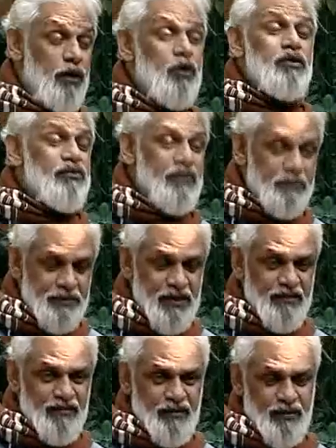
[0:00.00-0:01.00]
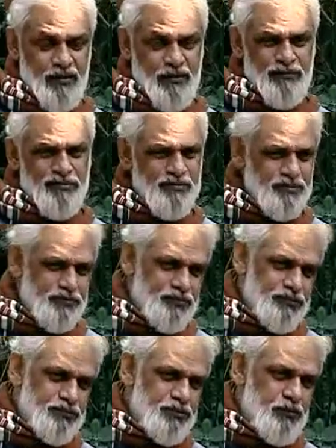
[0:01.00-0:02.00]
No, no. Some of these, uh,
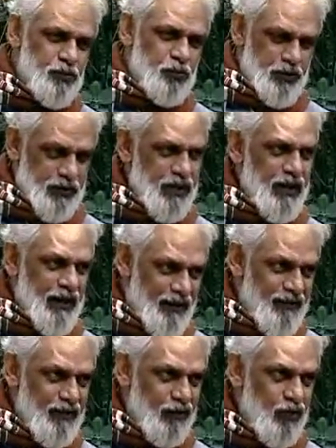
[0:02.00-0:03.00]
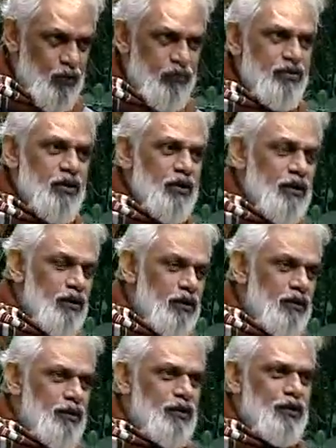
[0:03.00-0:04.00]
what as accused
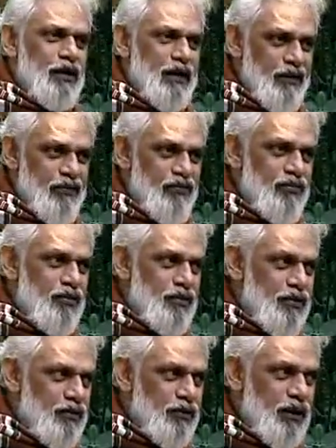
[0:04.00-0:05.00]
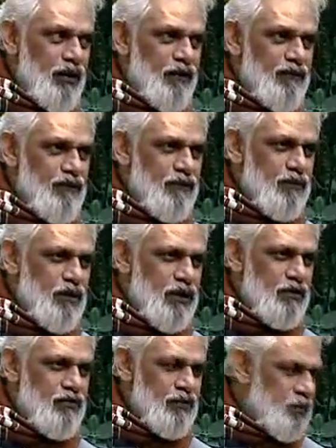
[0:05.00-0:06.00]
or alleged uh, is
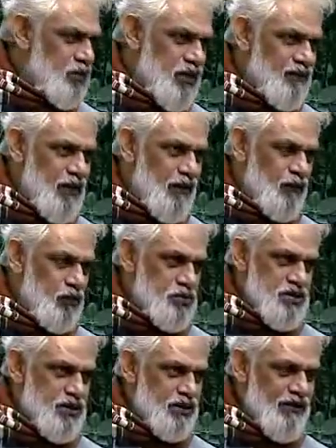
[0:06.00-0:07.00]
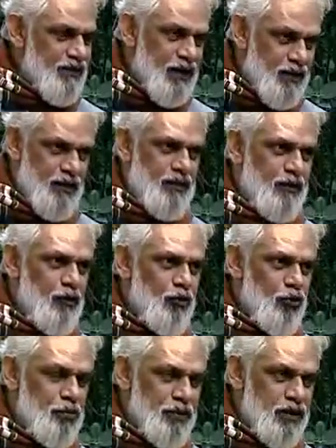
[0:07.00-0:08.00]
that some of these things which are discarded in
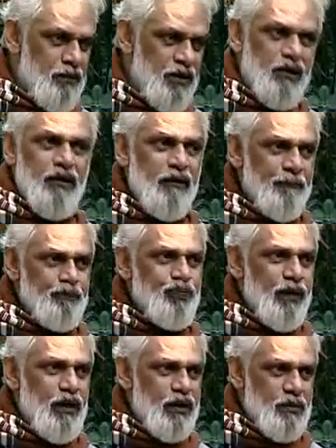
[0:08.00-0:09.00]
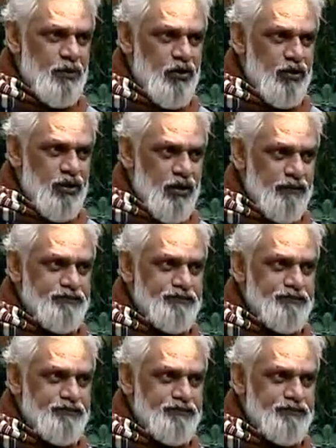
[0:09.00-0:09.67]
Europe and America are coming to India.